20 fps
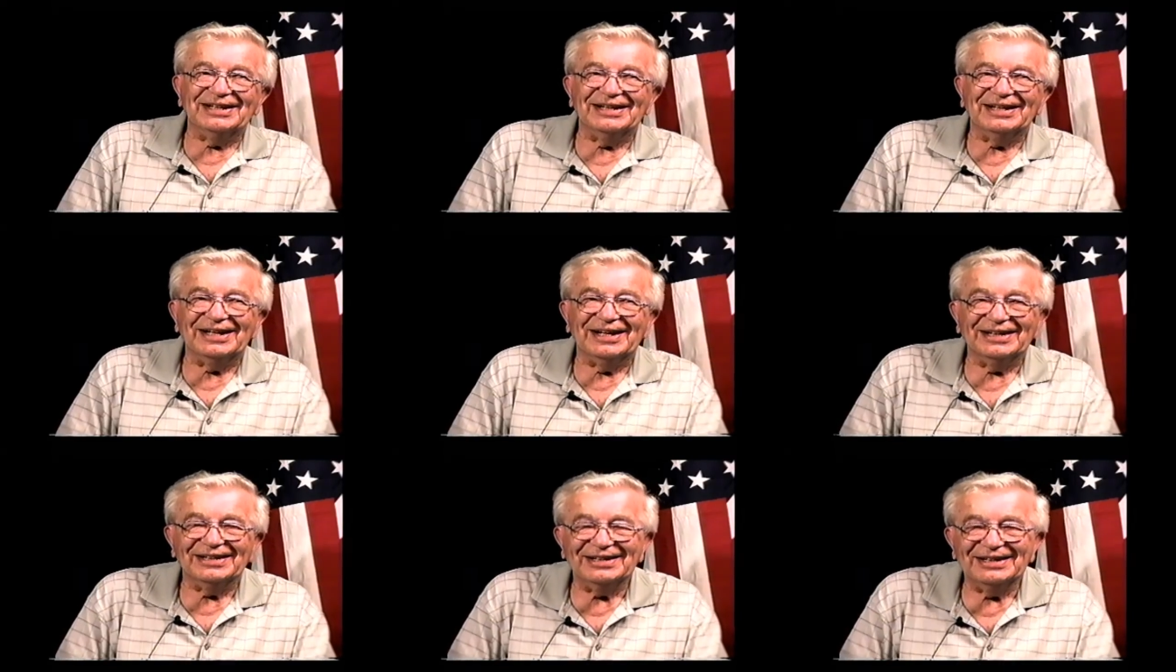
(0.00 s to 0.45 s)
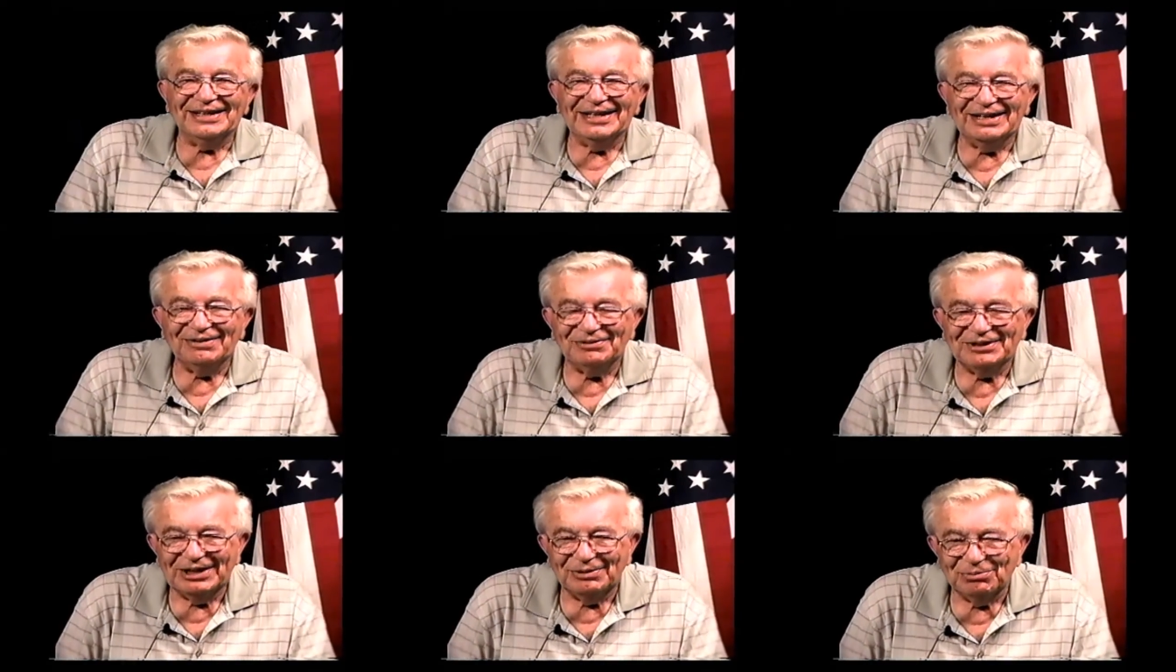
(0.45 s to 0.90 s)
I didn't
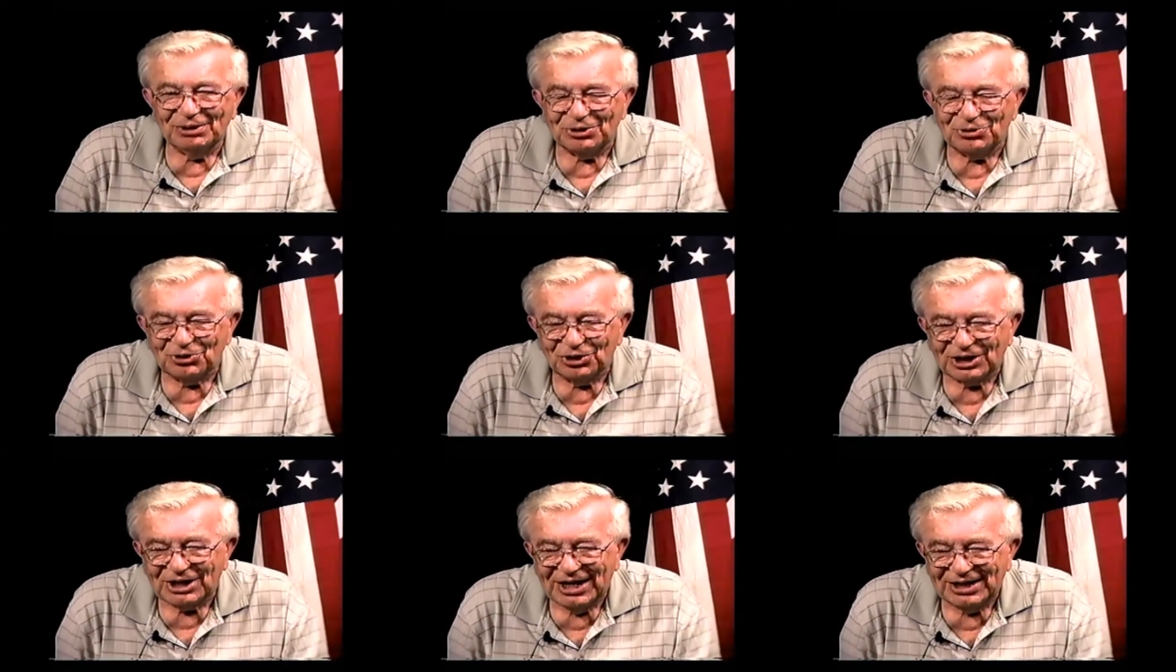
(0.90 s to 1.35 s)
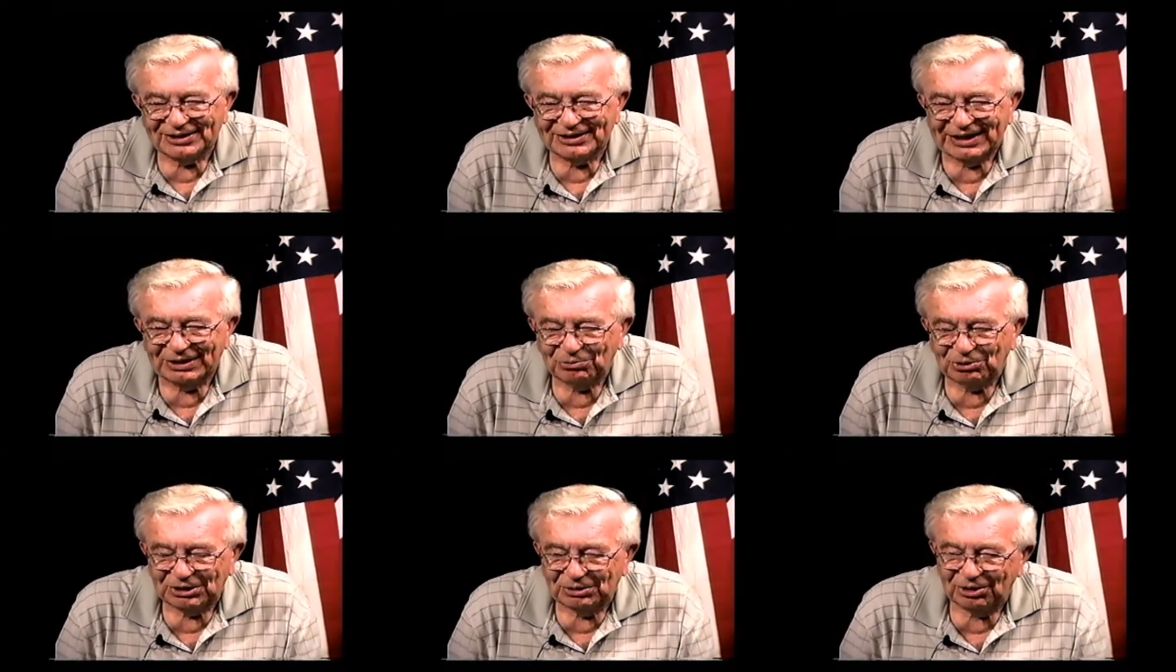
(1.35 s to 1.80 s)
have that much
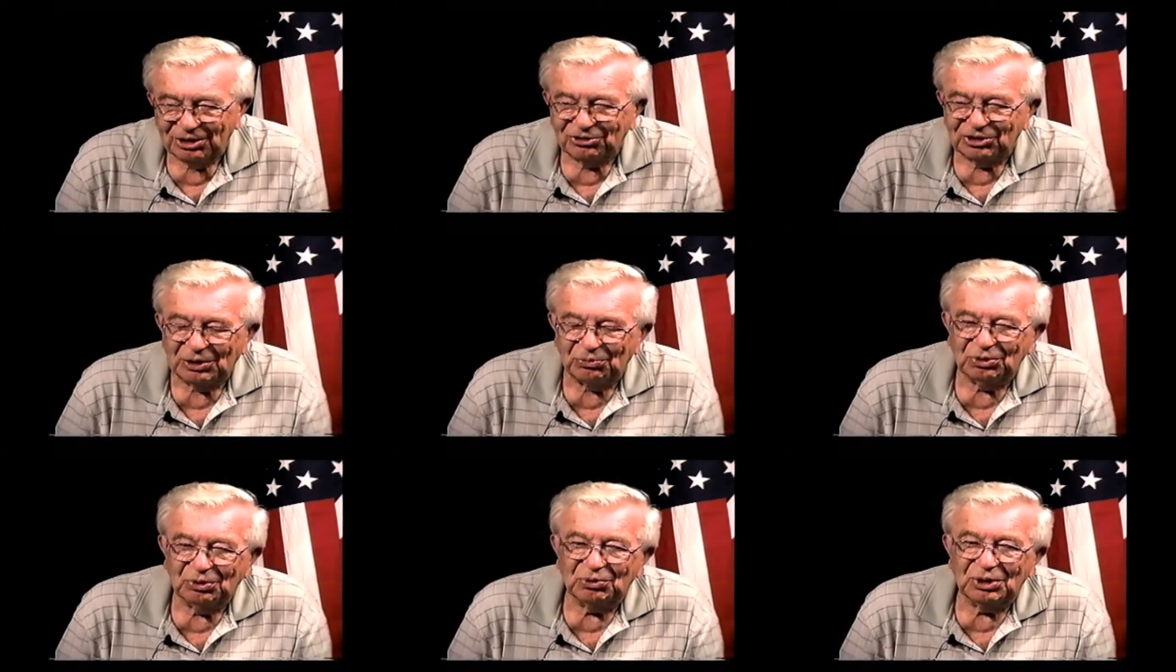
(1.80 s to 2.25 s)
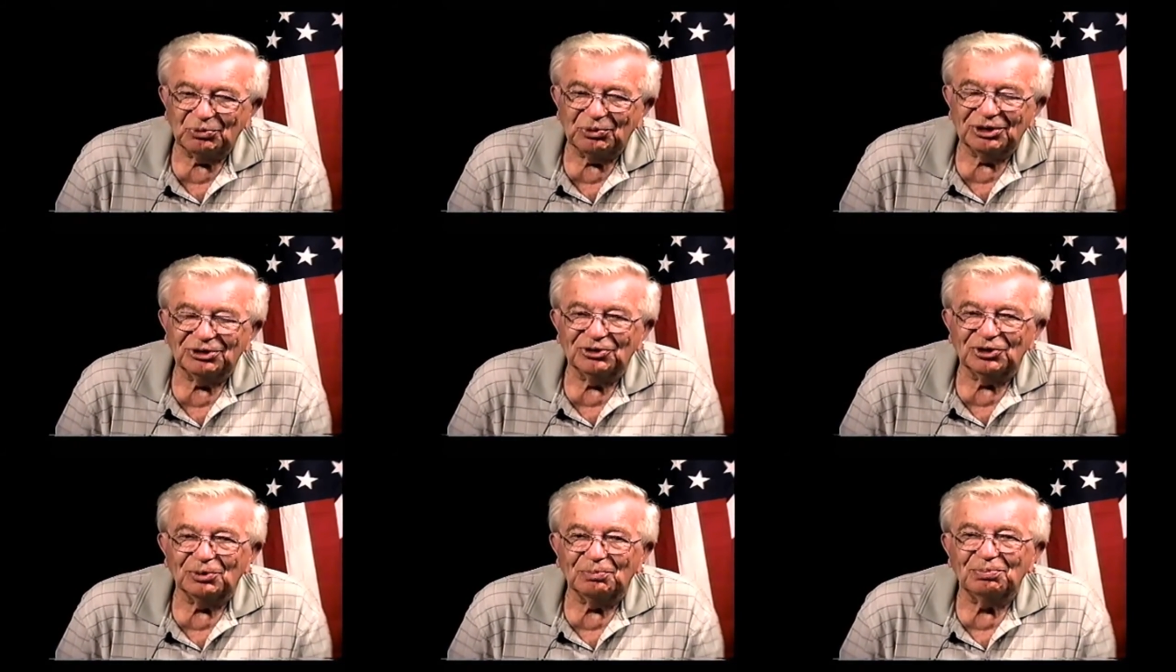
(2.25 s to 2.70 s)
contact with her except when we
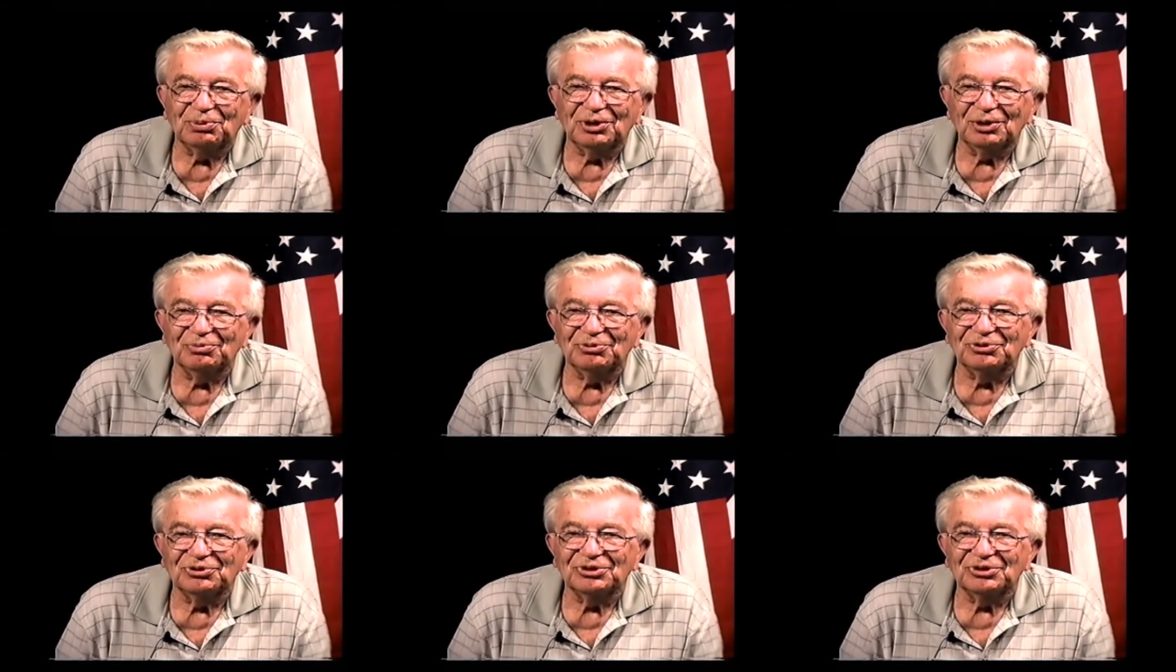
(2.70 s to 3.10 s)
went to the pubs